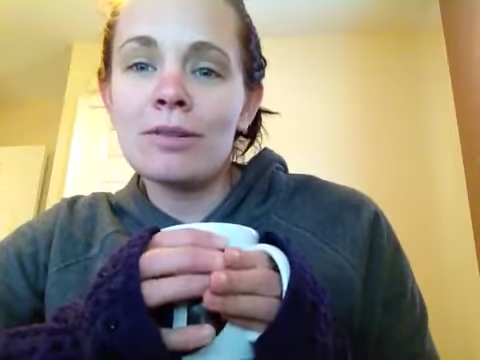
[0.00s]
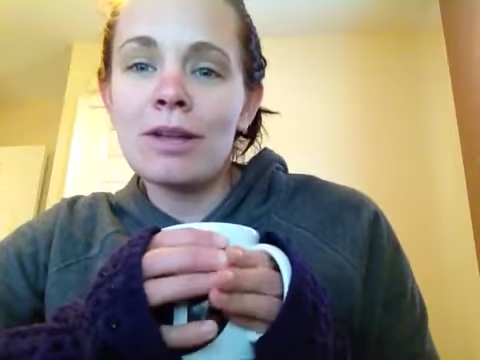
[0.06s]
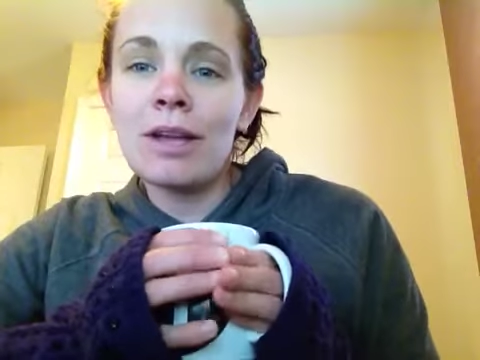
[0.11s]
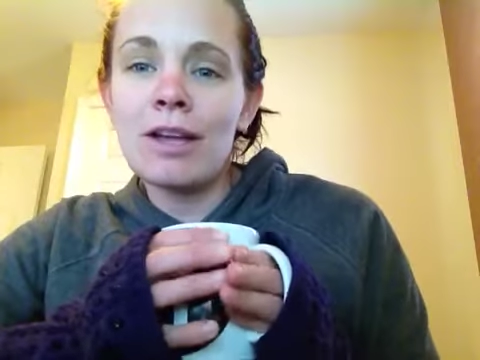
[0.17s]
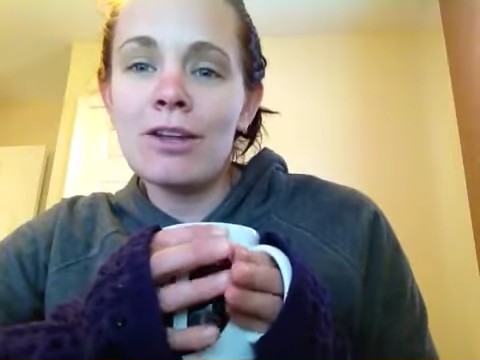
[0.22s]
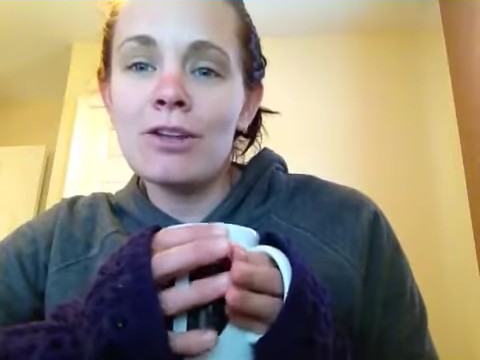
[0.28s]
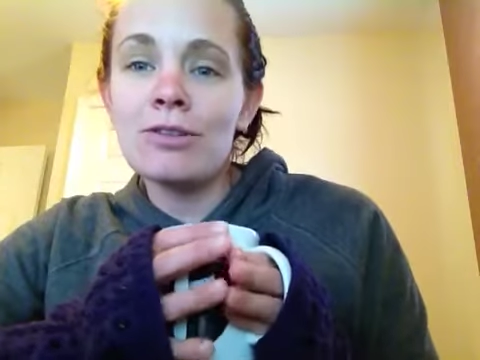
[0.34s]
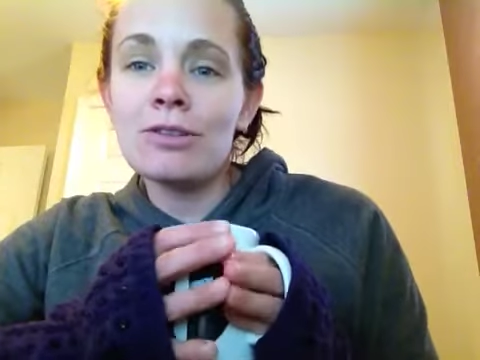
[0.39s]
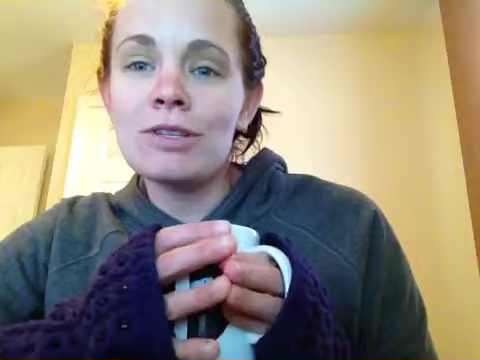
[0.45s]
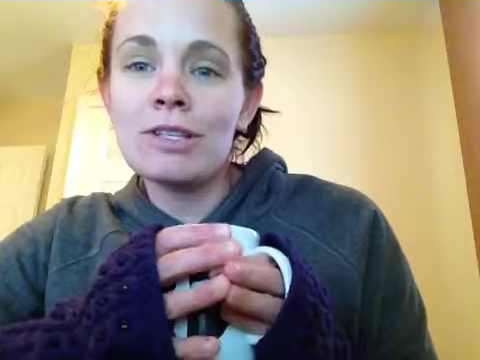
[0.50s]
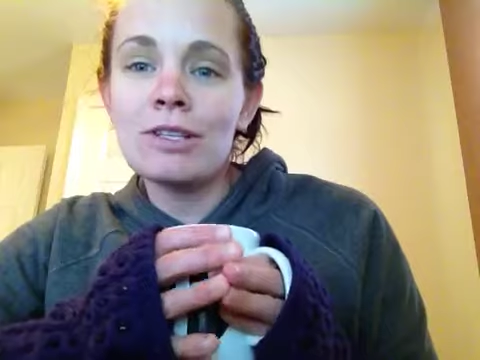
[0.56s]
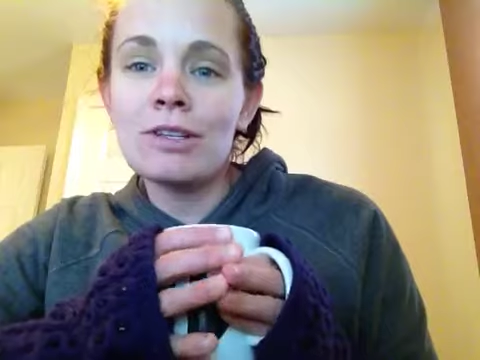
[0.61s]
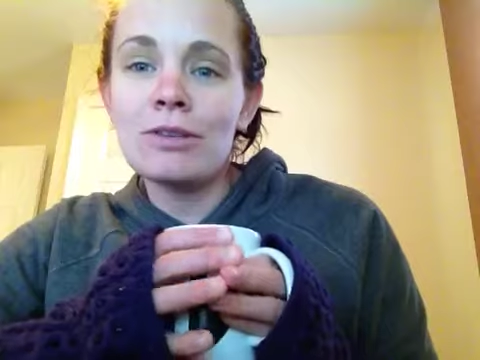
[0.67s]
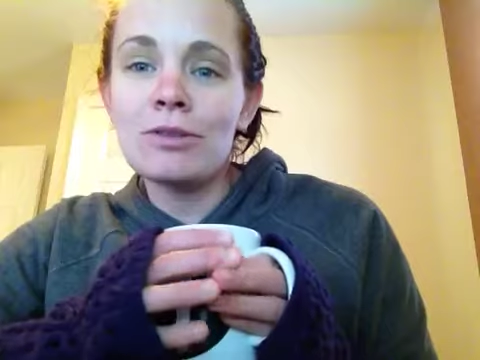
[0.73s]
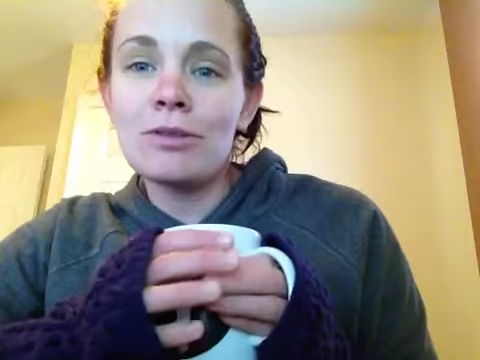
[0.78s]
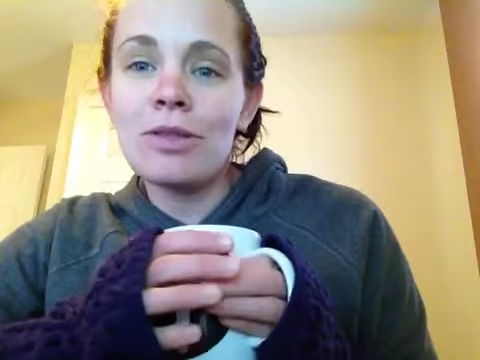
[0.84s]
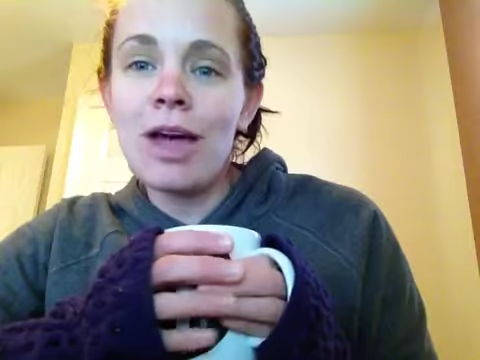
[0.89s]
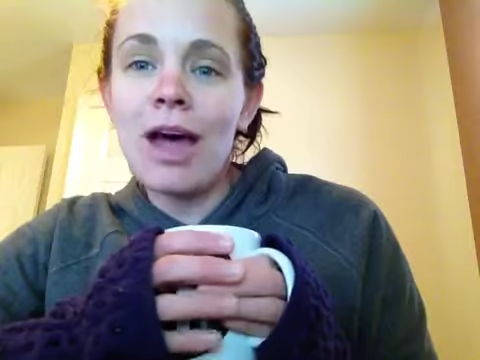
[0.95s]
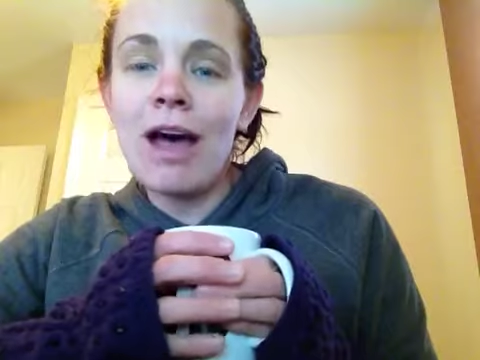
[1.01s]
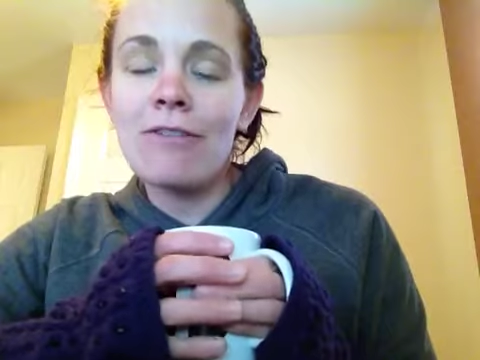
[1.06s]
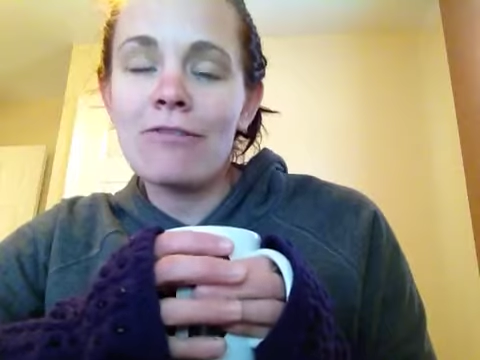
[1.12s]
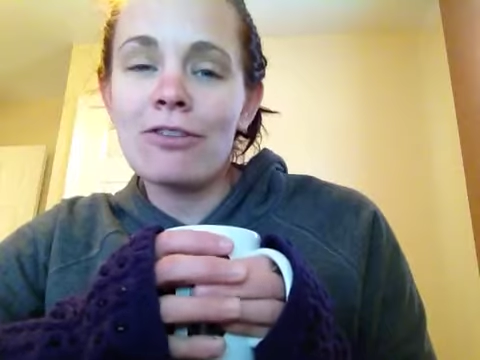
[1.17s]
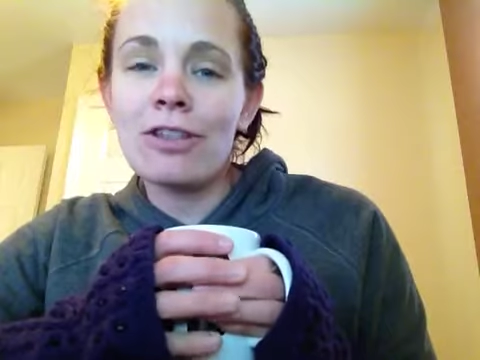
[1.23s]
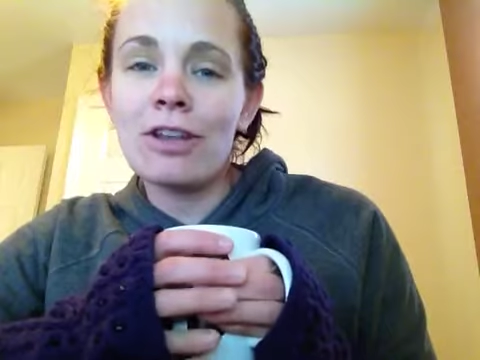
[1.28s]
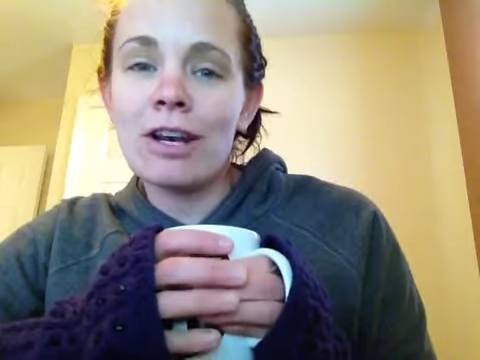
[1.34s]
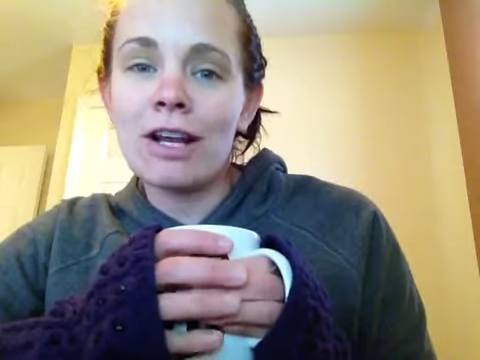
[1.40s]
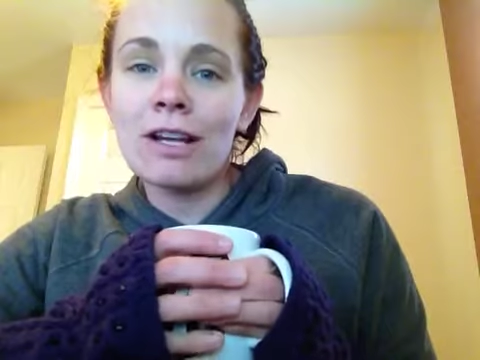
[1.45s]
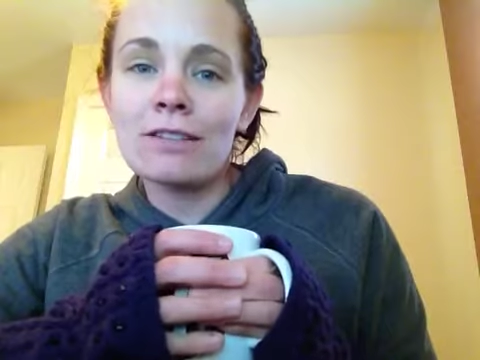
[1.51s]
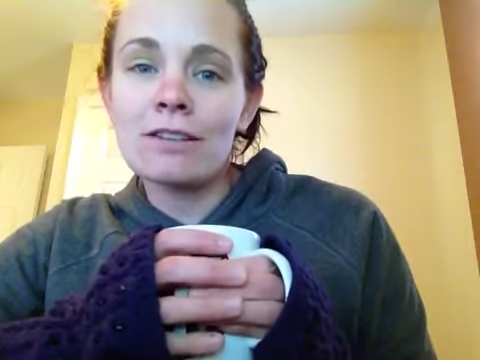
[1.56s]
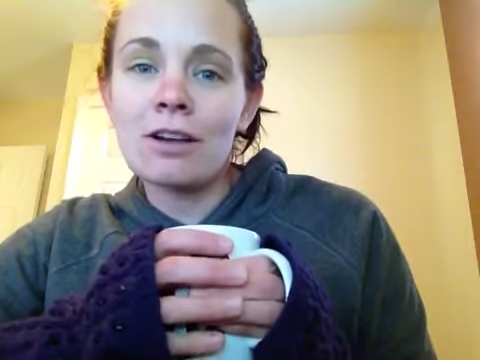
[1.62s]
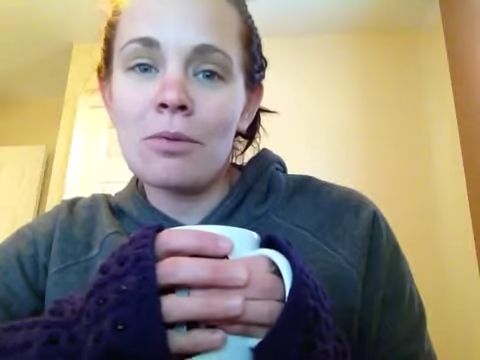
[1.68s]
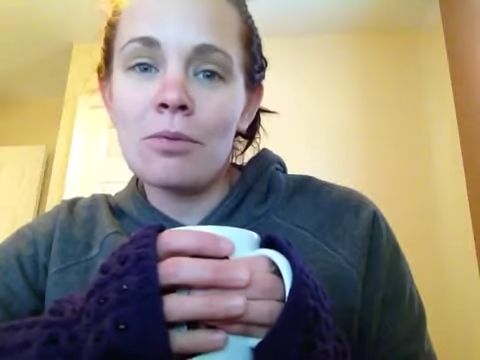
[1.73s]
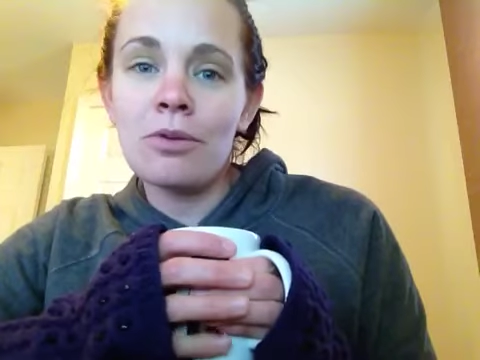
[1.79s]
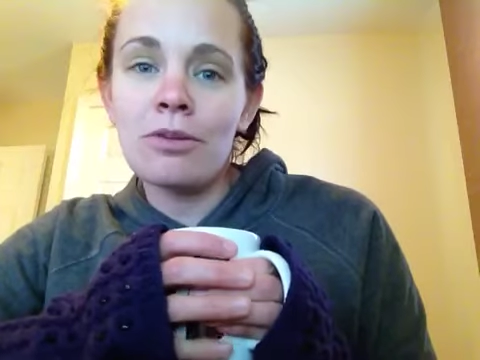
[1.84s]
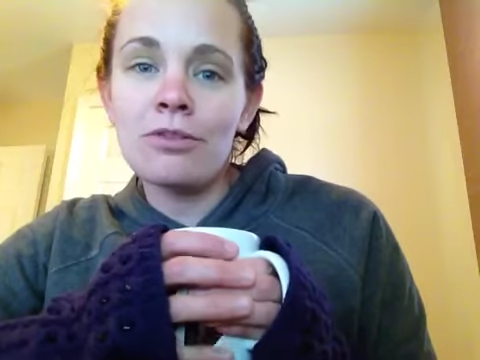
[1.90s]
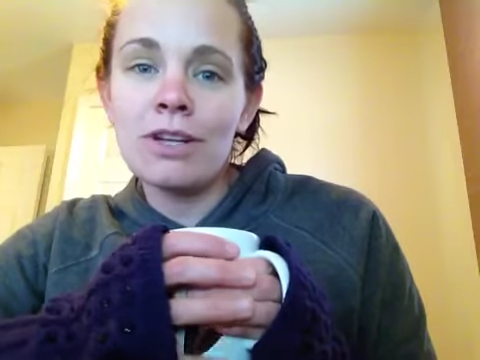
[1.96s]
get used to that for the next
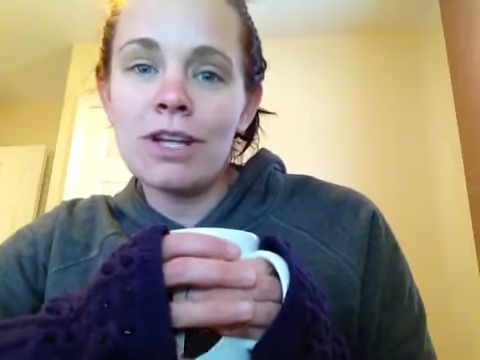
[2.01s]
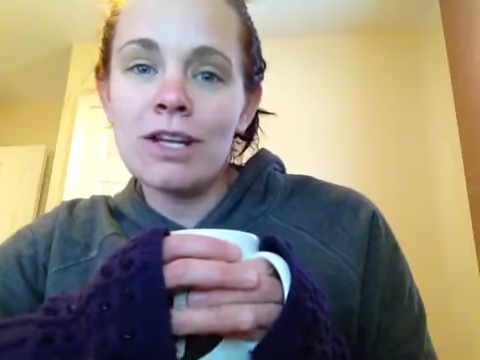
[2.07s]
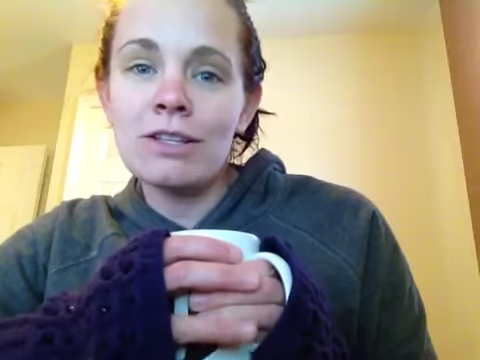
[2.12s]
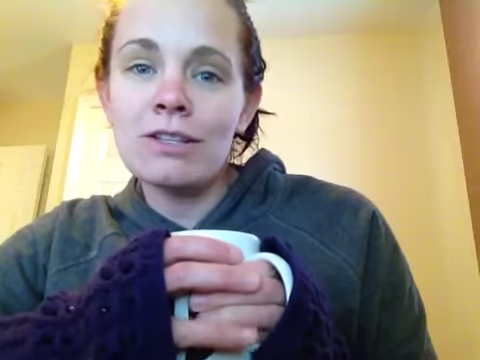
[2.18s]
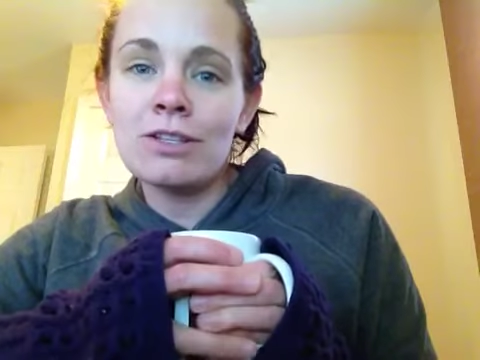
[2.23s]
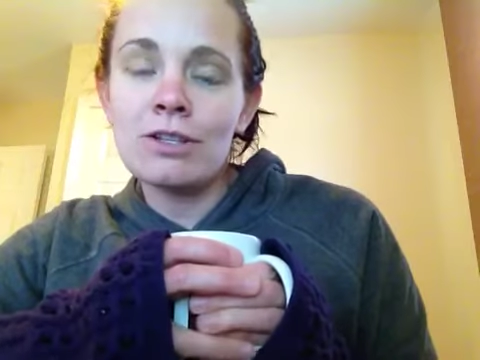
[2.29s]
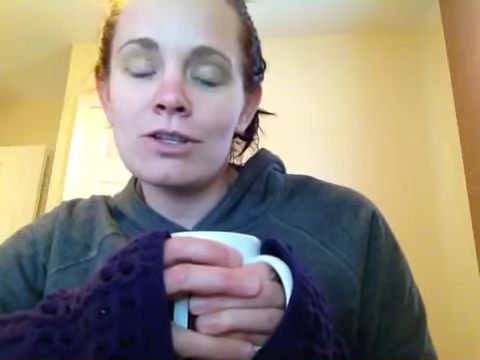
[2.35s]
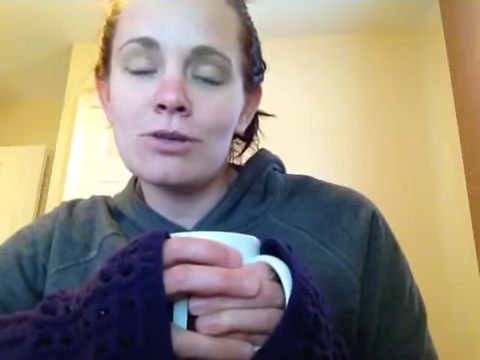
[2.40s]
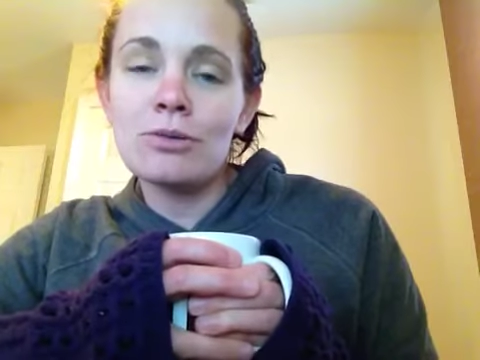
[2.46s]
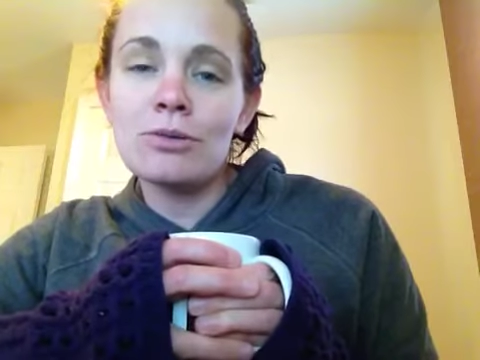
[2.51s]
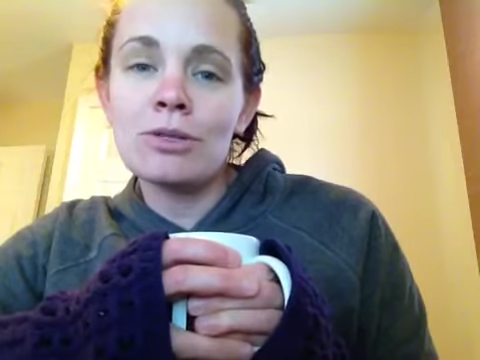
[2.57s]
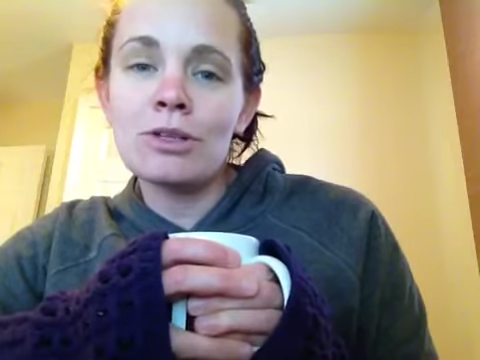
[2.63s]
couple of days too.